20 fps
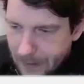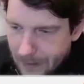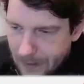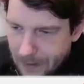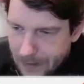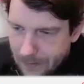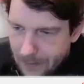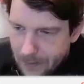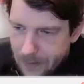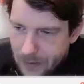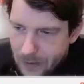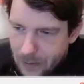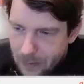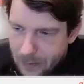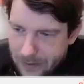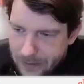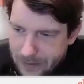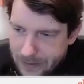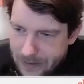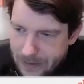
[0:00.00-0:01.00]
So
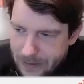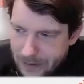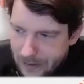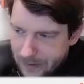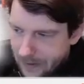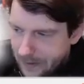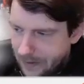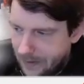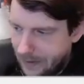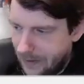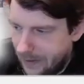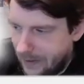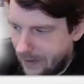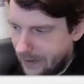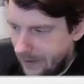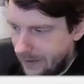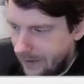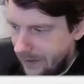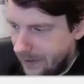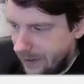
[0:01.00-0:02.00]
basically,
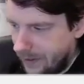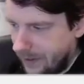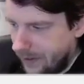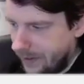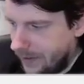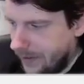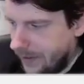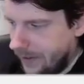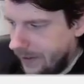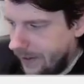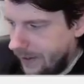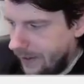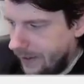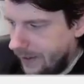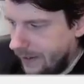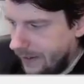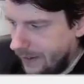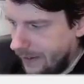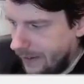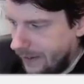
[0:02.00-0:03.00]
it's just
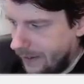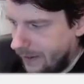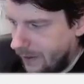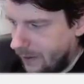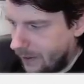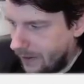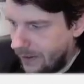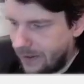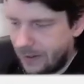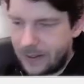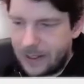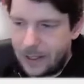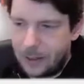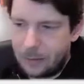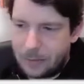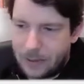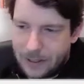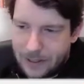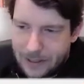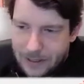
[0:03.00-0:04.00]
a hot
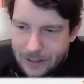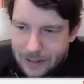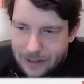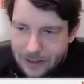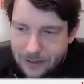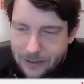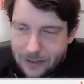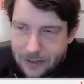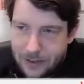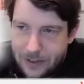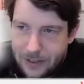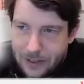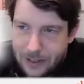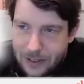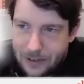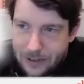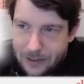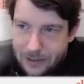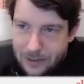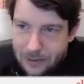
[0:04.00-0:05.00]
standby kind of
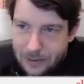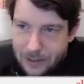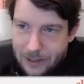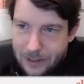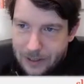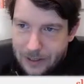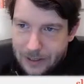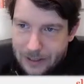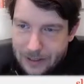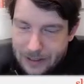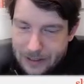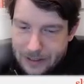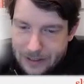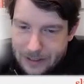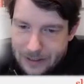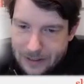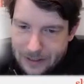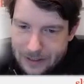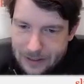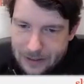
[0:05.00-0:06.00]
scenario where
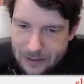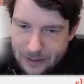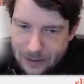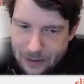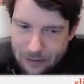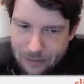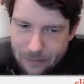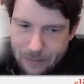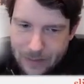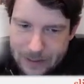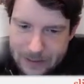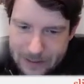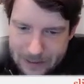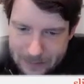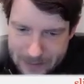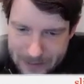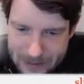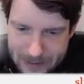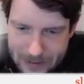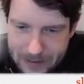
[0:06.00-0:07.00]
you have
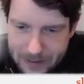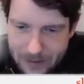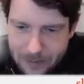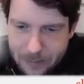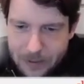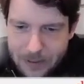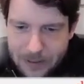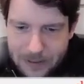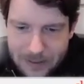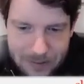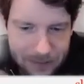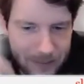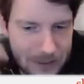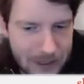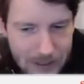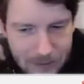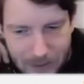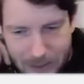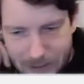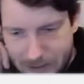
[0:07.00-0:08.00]
multiple ASPs,
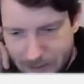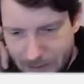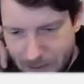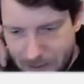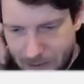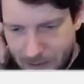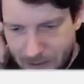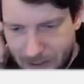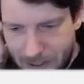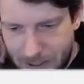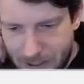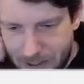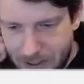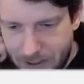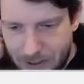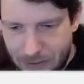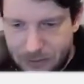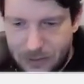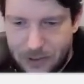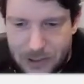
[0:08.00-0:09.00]
meaning multiple
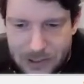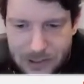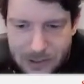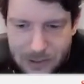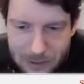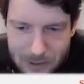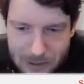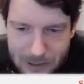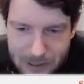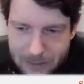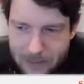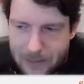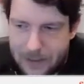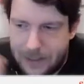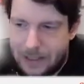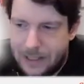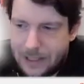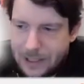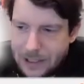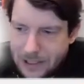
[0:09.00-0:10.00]
connections for your one
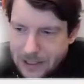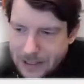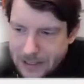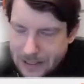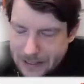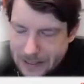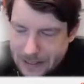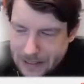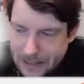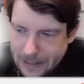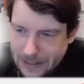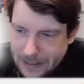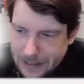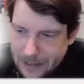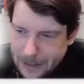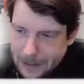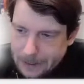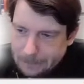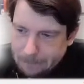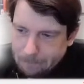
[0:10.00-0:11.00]
application,
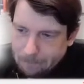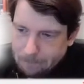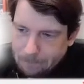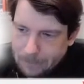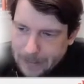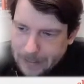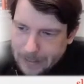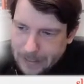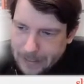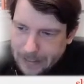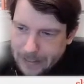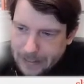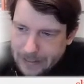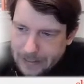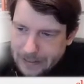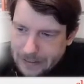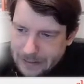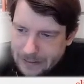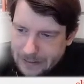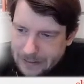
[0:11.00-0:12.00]
and
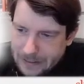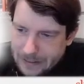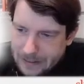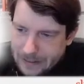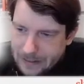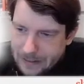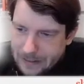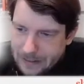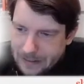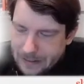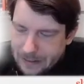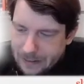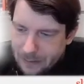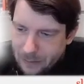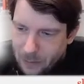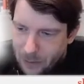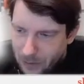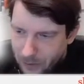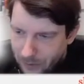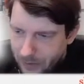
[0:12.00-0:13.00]

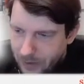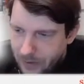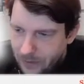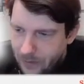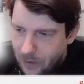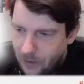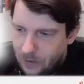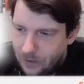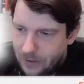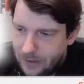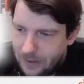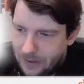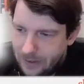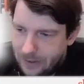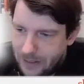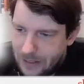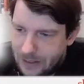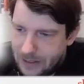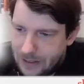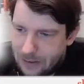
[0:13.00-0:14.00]
one of them always is
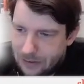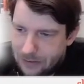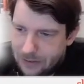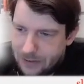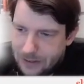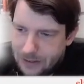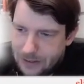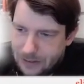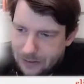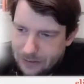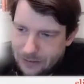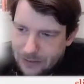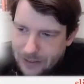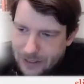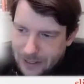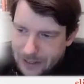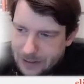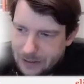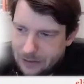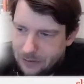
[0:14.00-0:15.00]
active. And if the
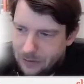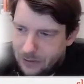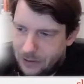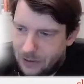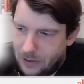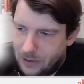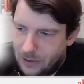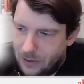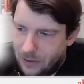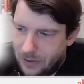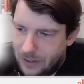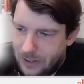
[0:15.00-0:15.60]
active one goes